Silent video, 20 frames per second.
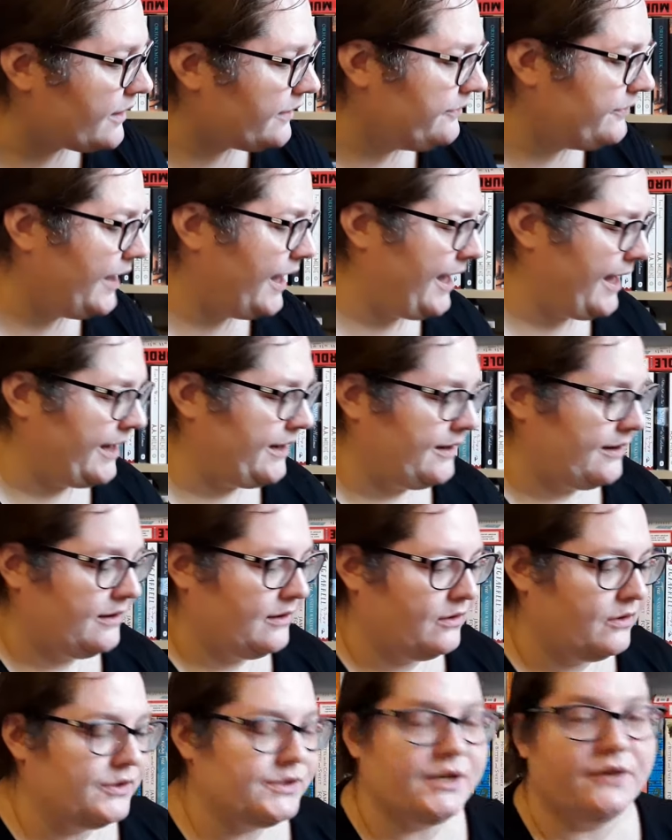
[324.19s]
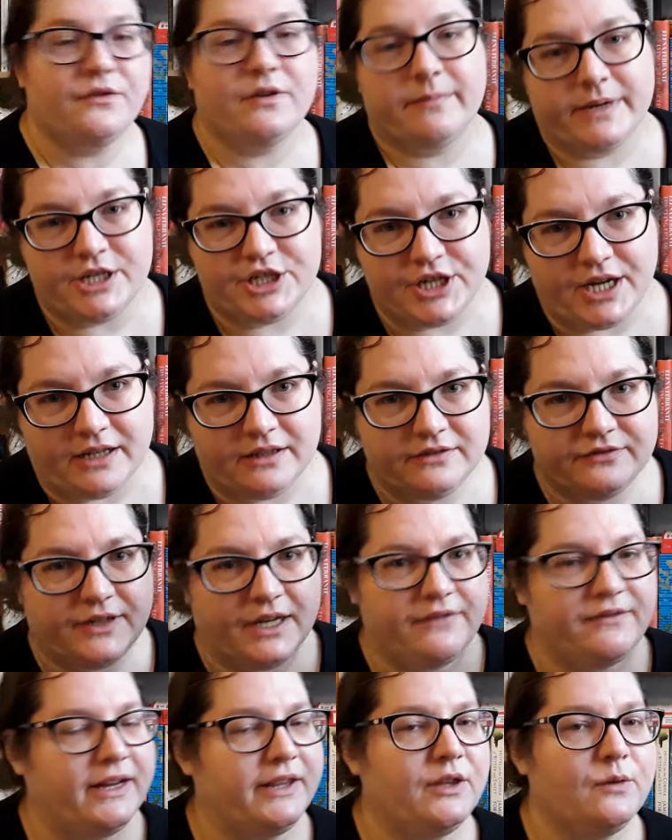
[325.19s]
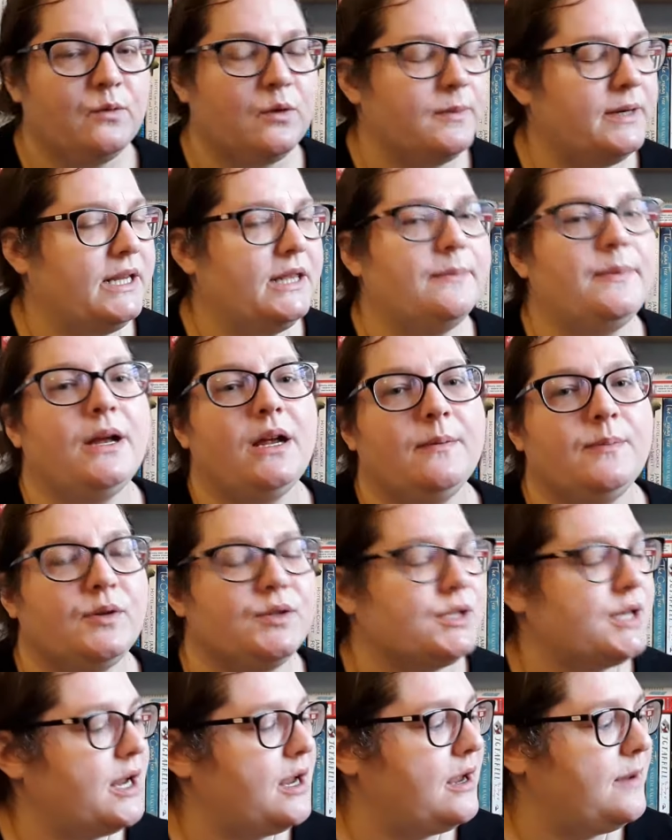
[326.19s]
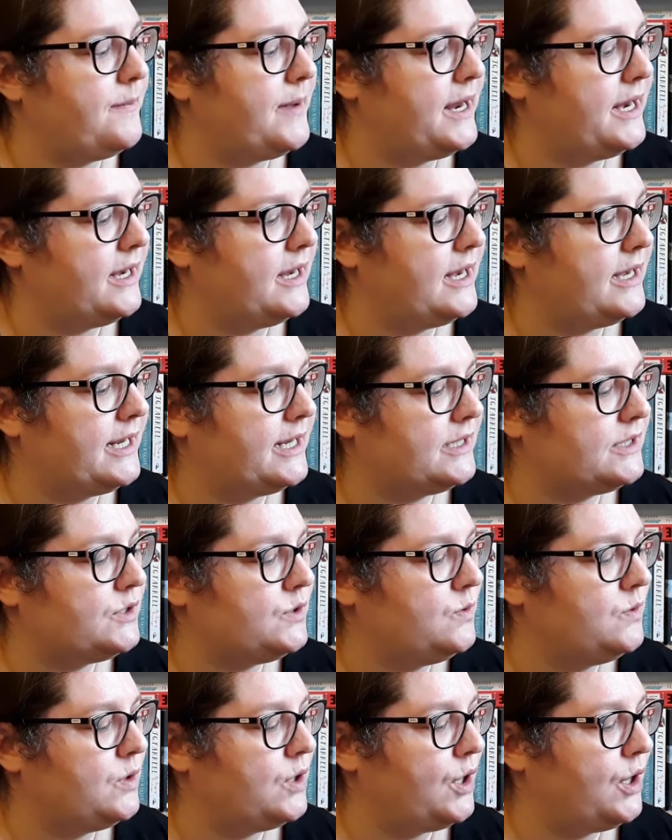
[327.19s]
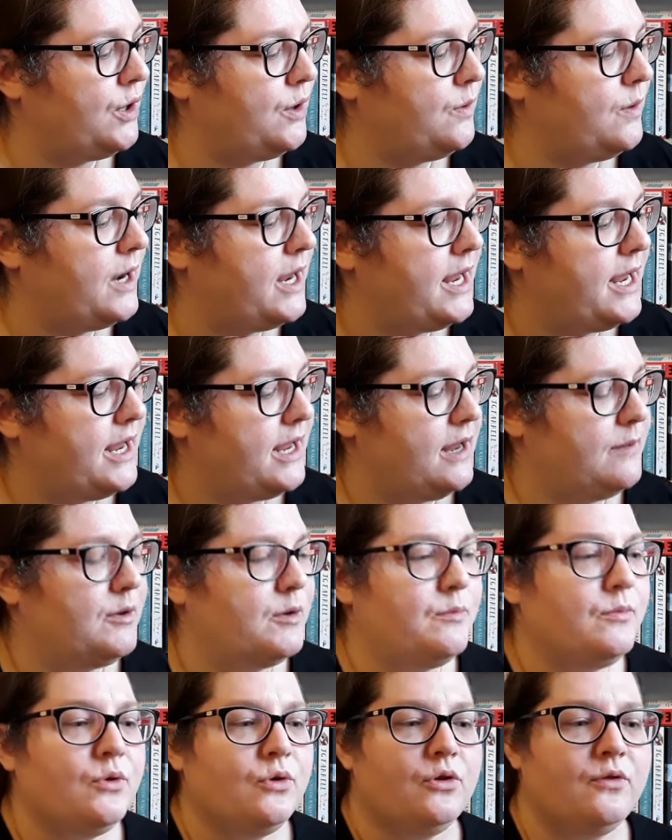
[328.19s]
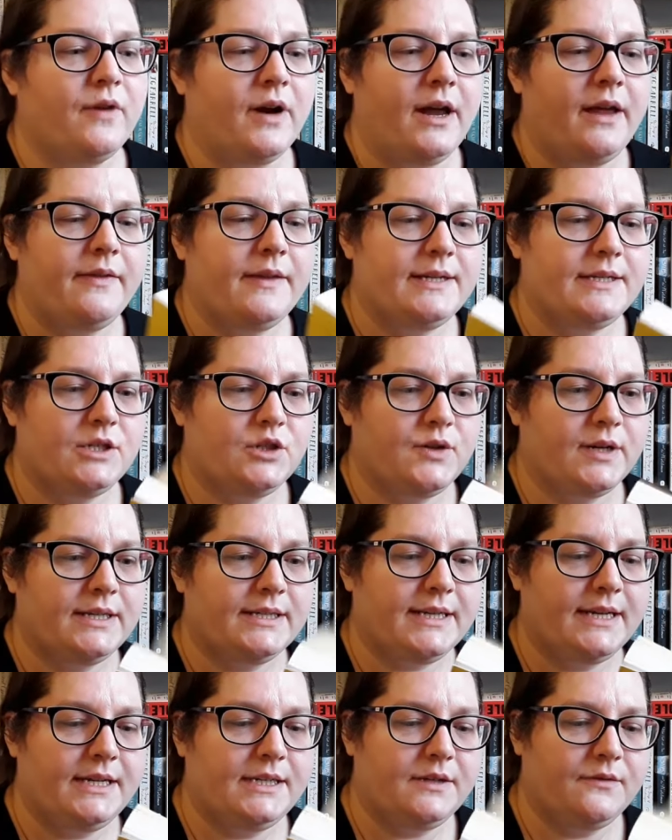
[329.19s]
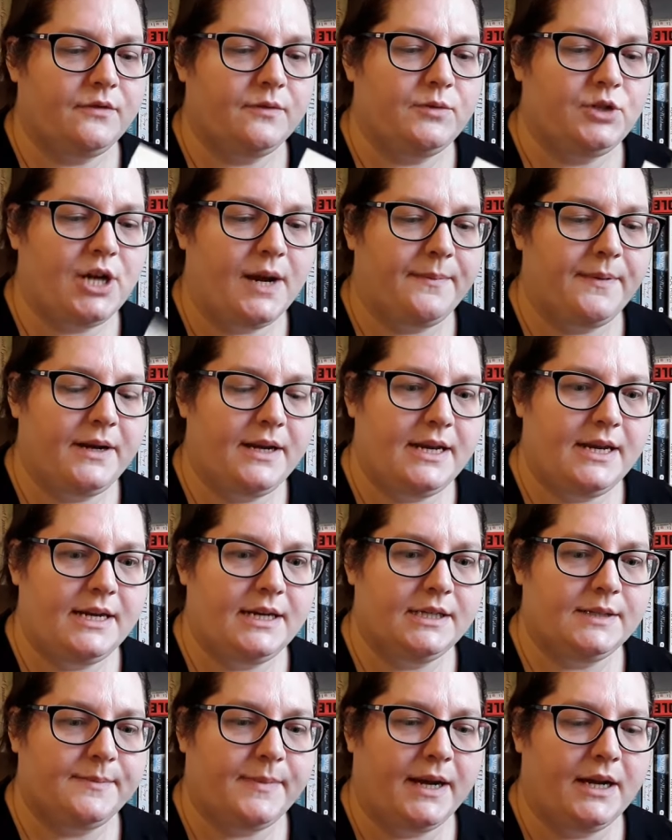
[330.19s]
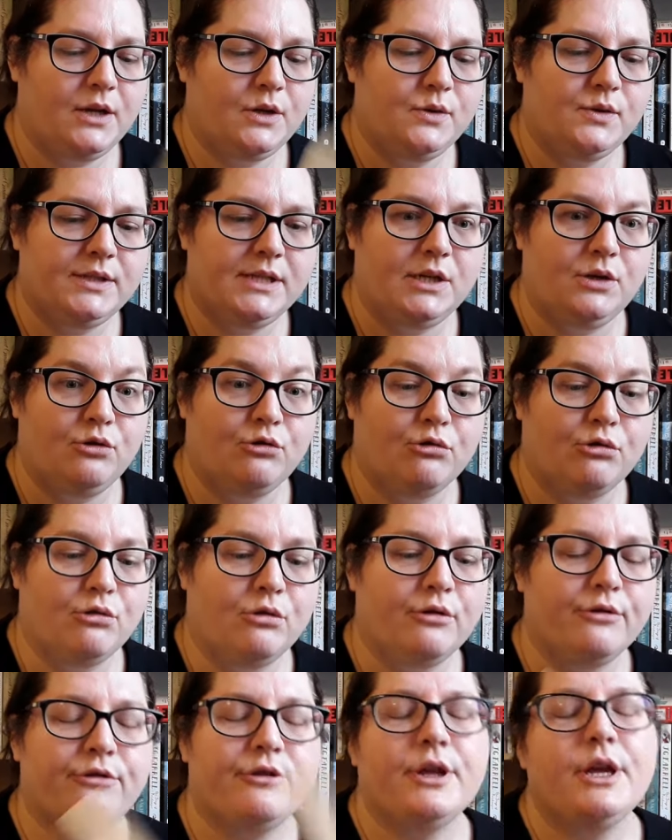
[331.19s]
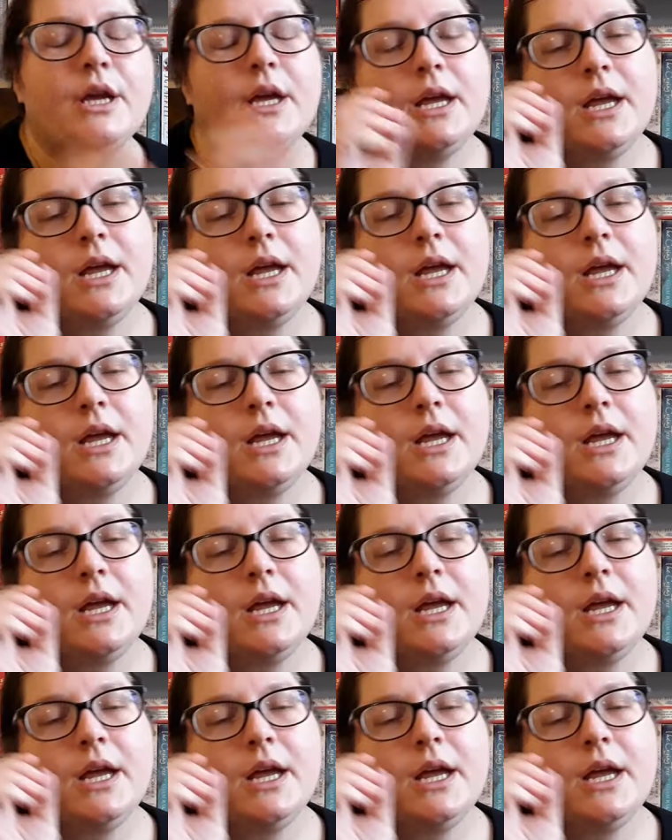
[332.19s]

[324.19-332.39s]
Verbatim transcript: Then, also from my shelf, I read The Woman in the Purple Skirt by Natsuko Imamura. This is translated from Japanese by Lucy North.